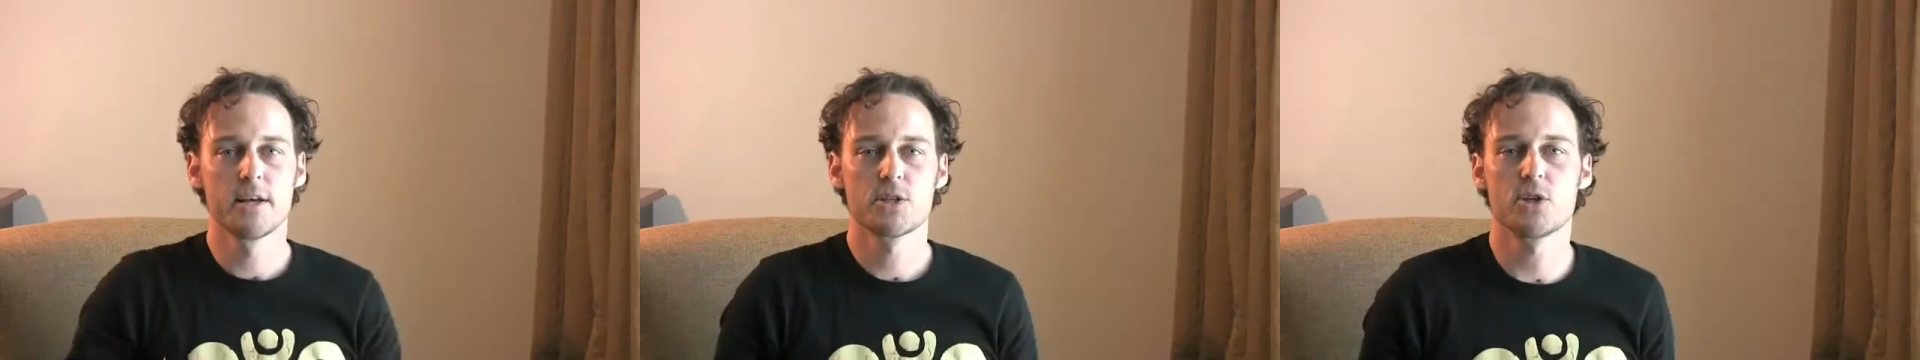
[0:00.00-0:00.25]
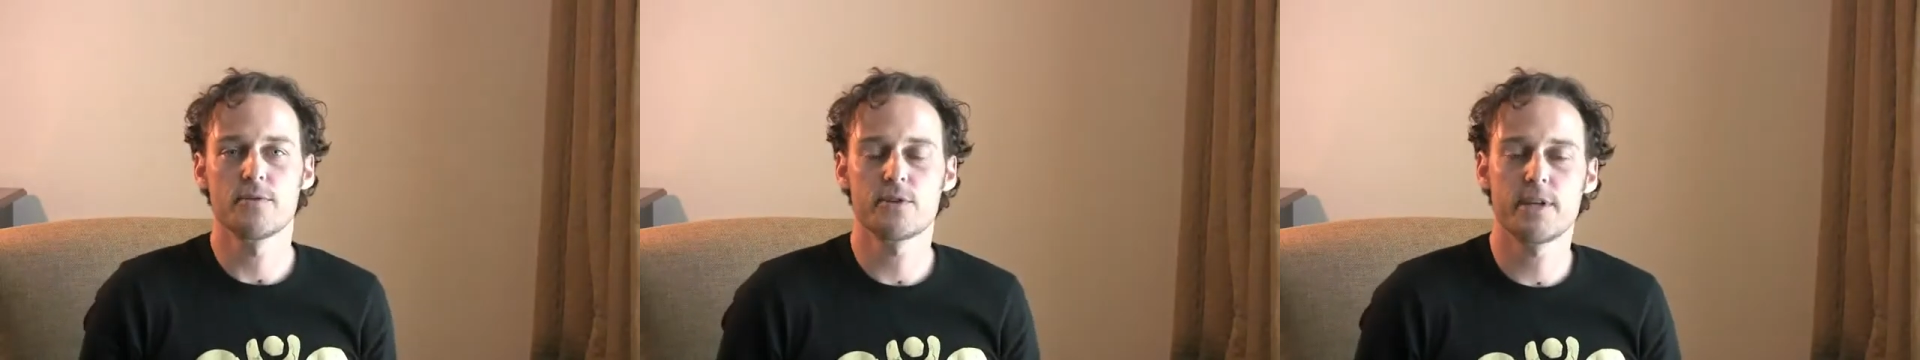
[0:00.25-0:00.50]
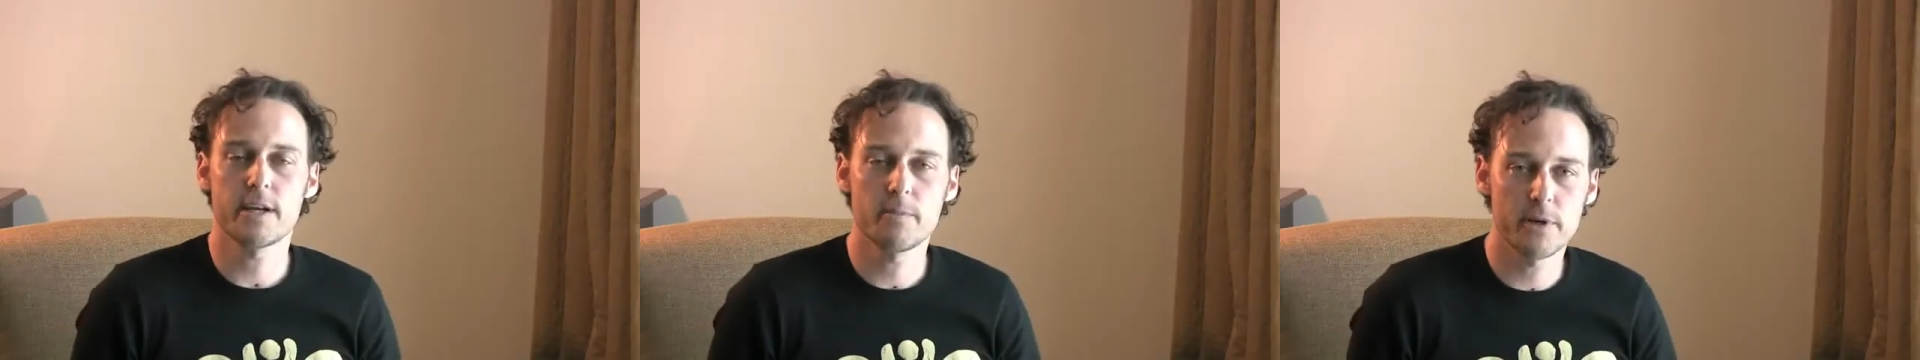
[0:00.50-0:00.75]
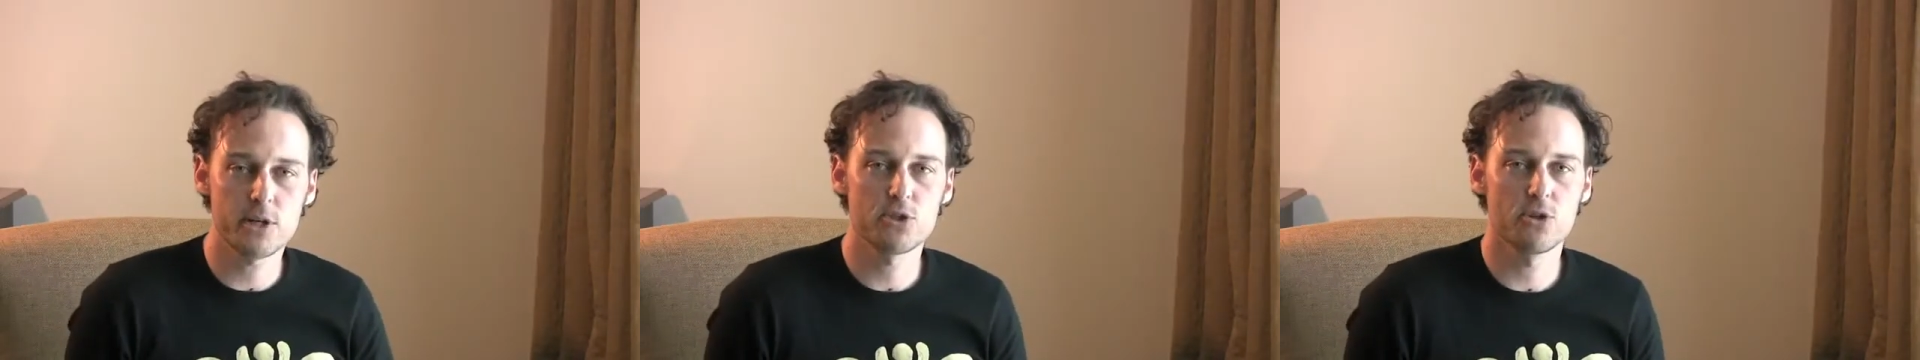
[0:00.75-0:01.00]
So if you take a
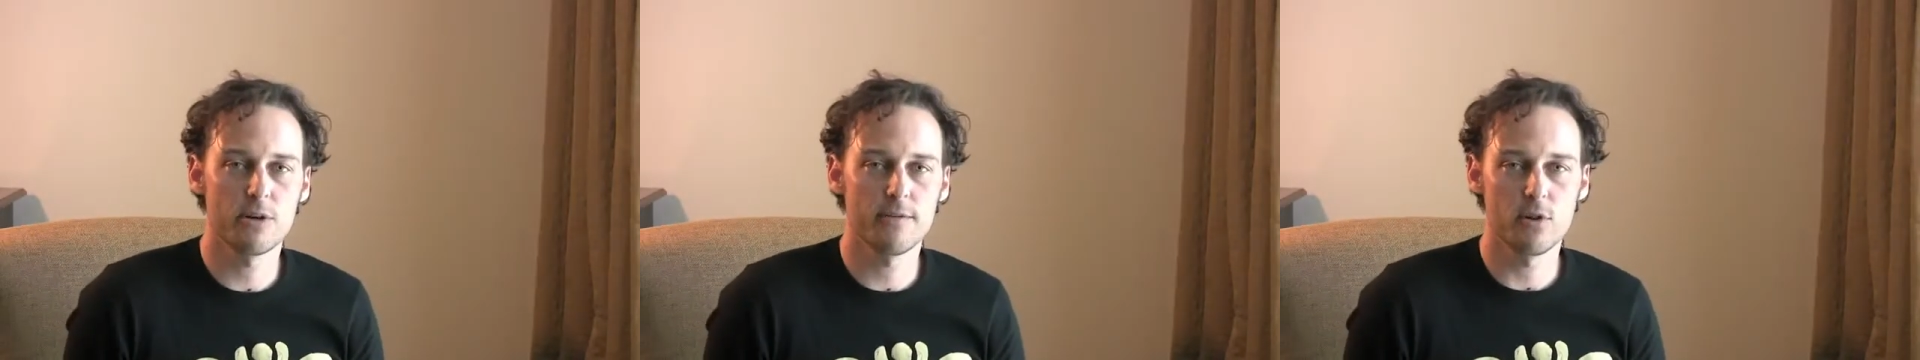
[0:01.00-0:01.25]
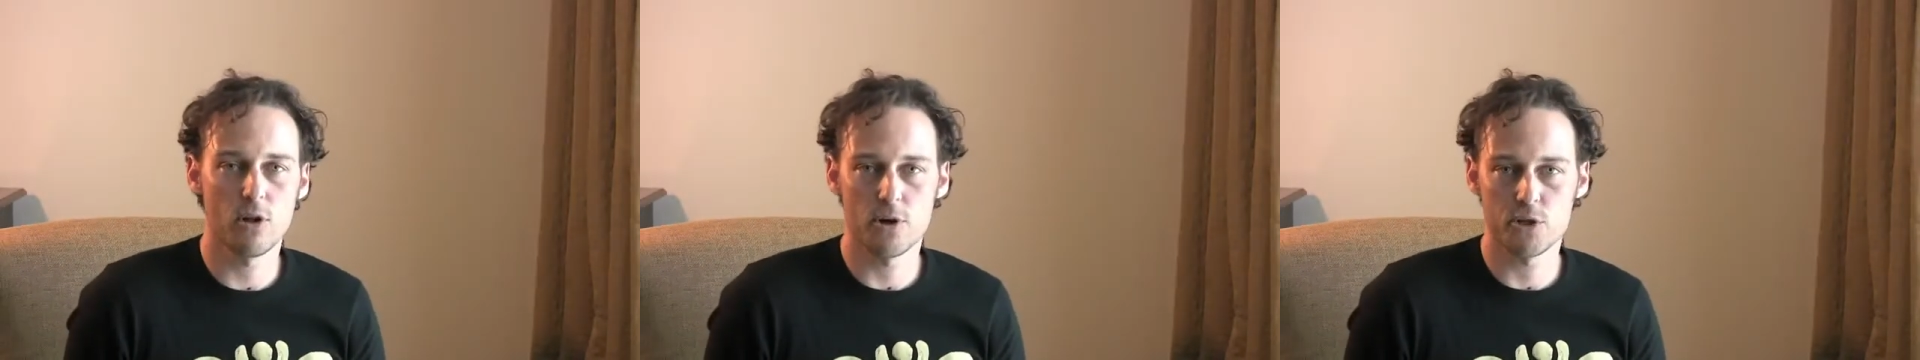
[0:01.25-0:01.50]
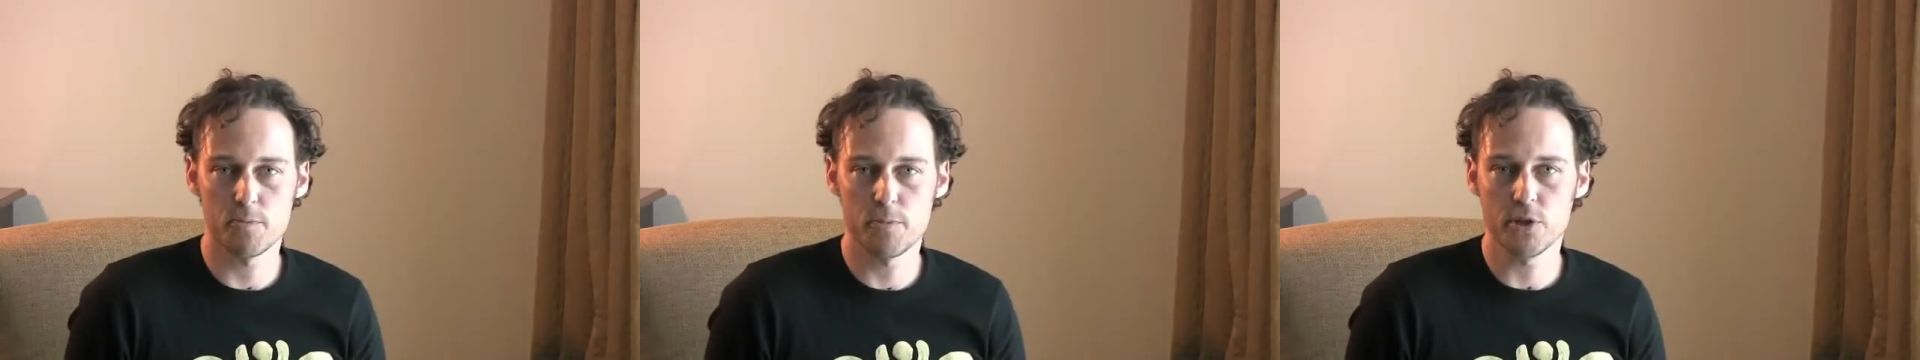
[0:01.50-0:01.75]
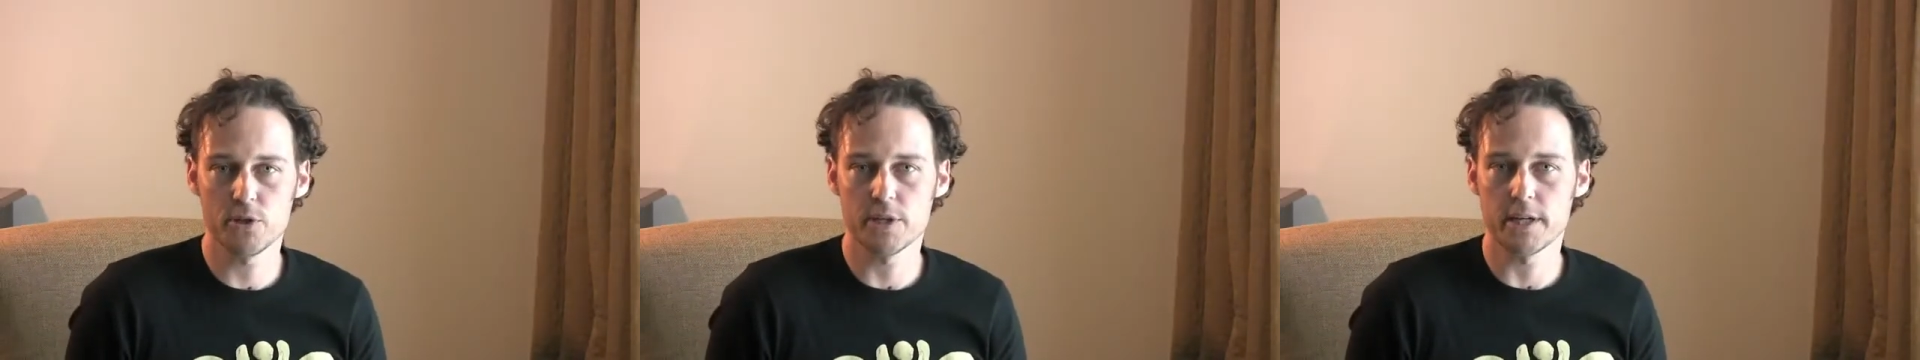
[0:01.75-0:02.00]
picture of a large
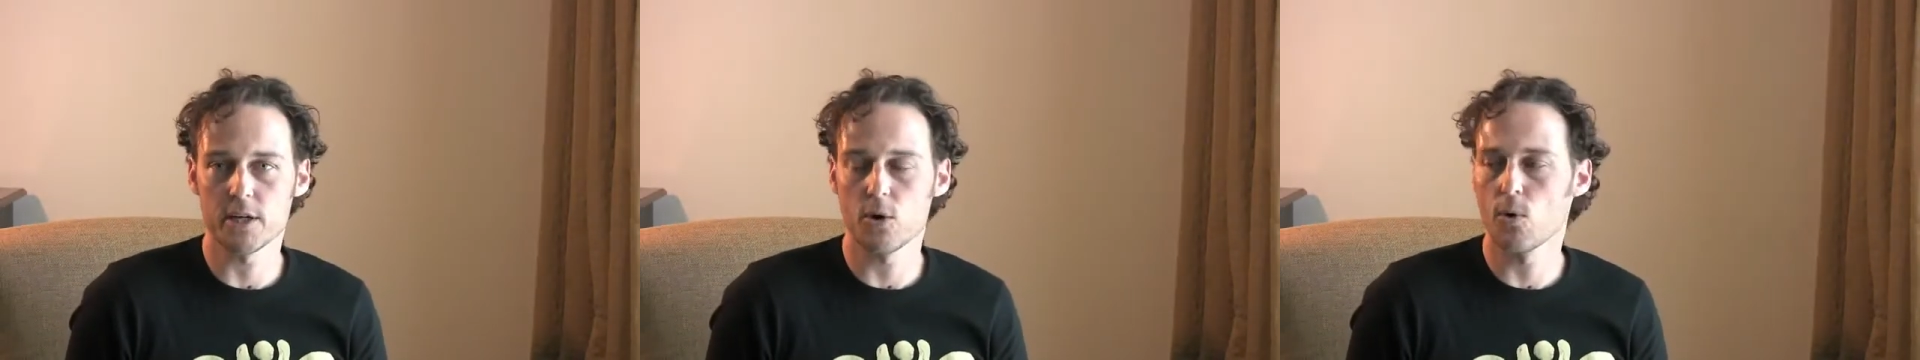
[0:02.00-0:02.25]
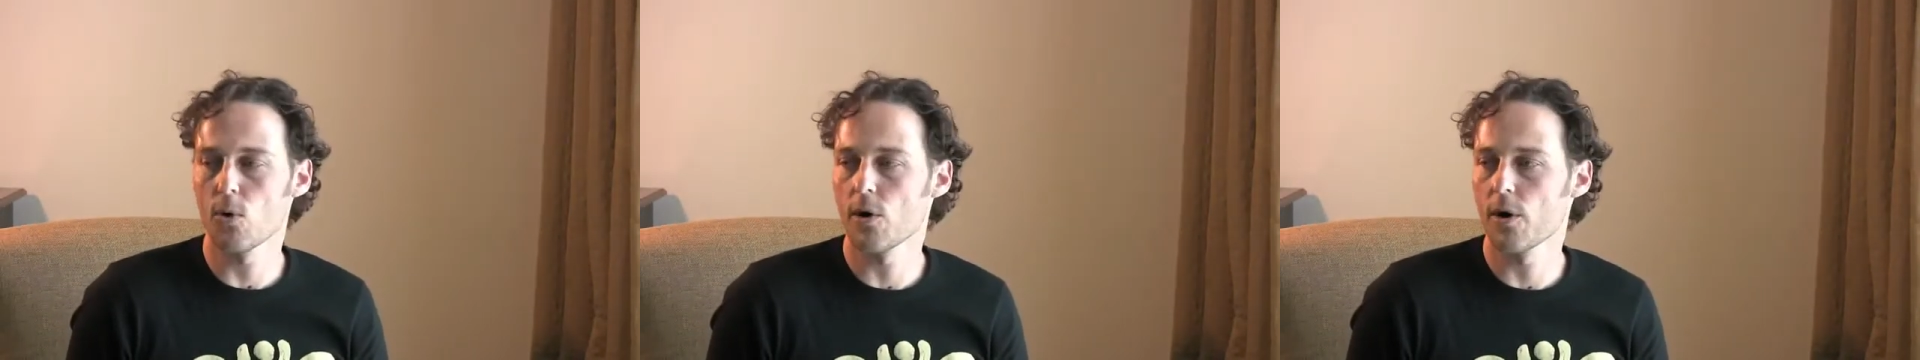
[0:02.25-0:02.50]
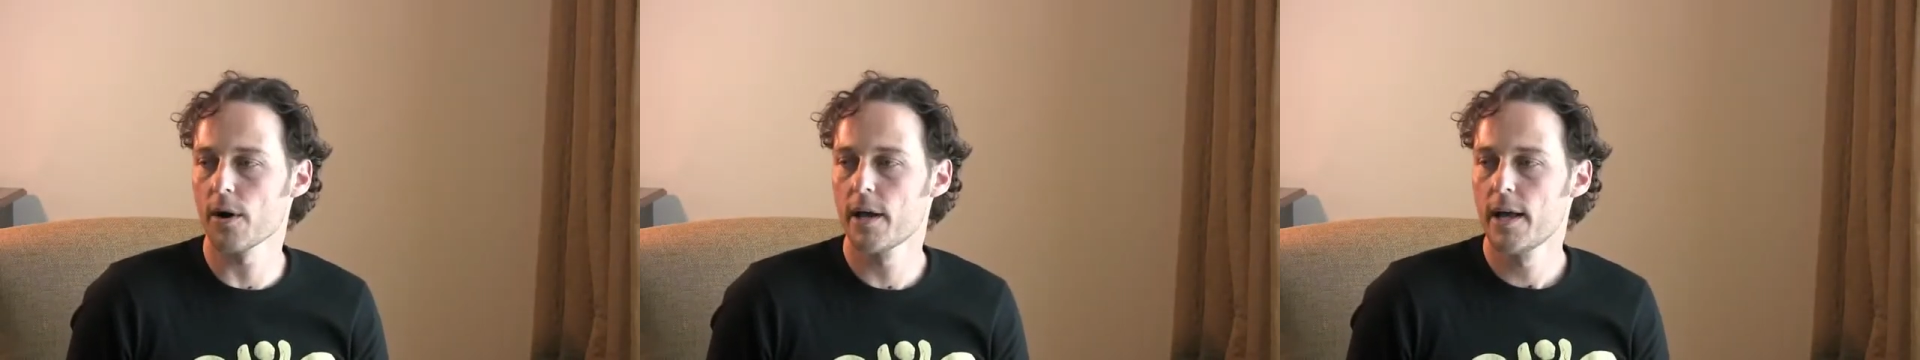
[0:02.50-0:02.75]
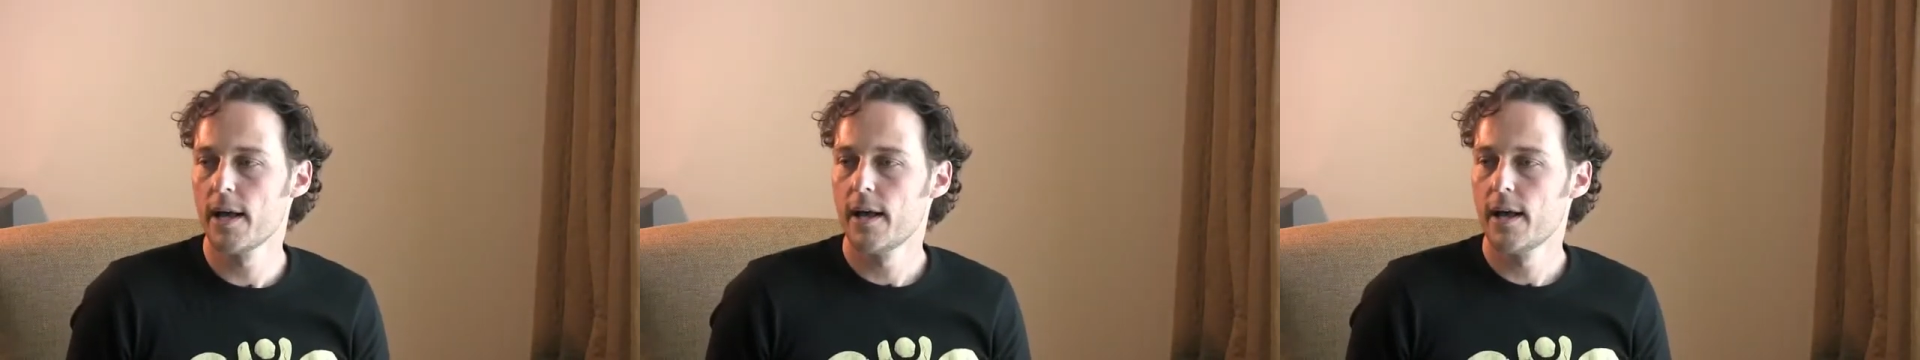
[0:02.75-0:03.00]
building, or